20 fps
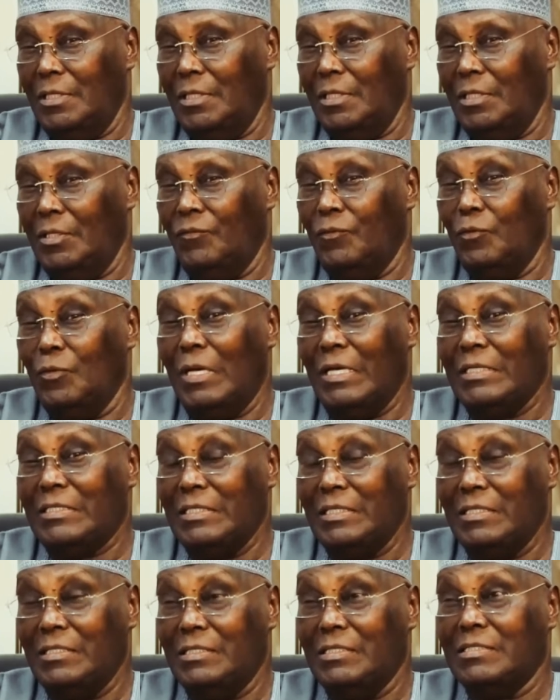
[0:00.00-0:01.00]
If you
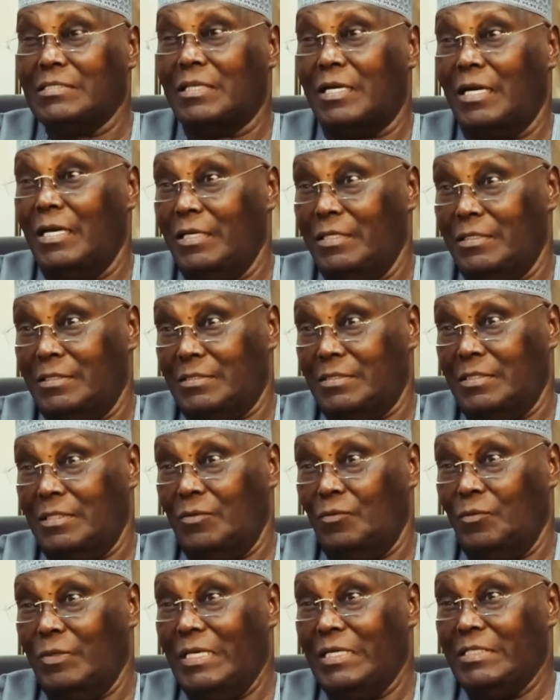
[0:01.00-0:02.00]
attend these rallies
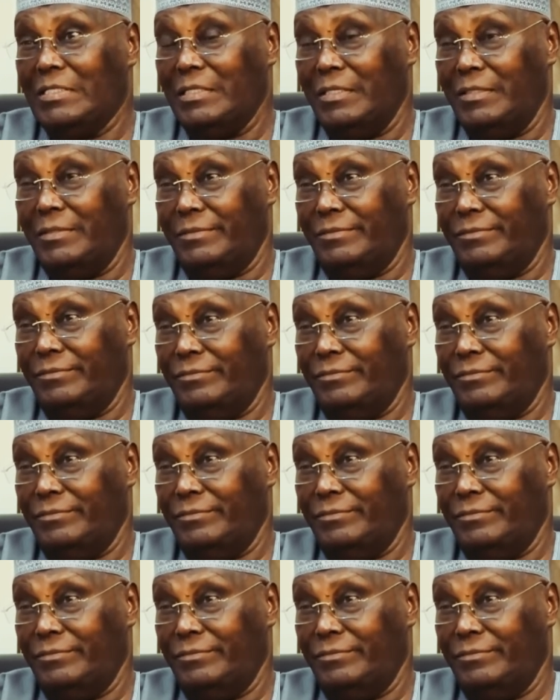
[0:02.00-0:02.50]
that we attend,